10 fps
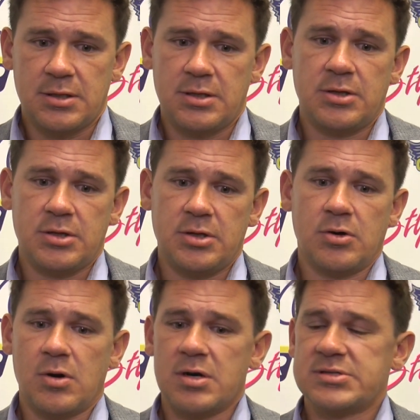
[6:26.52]
you
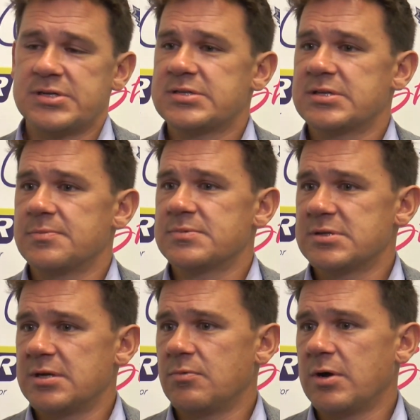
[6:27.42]
know our systems
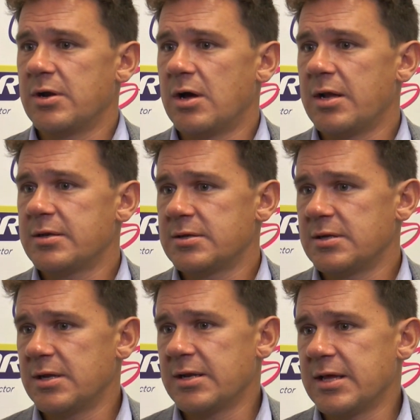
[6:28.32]
and whatnot
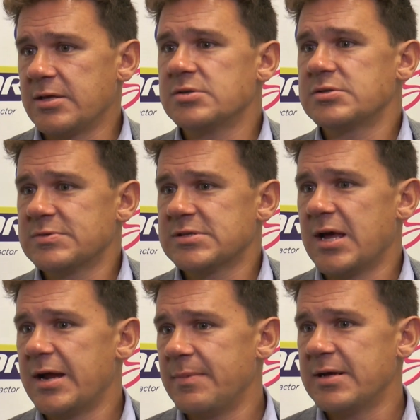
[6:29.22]
and, and get used to his
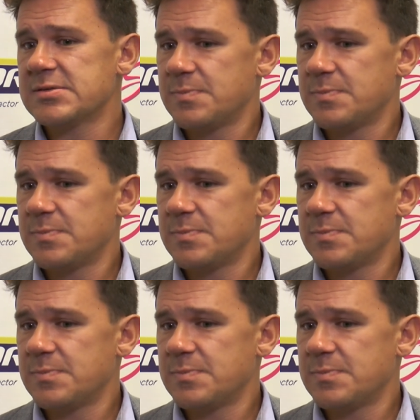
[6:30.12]
line mates.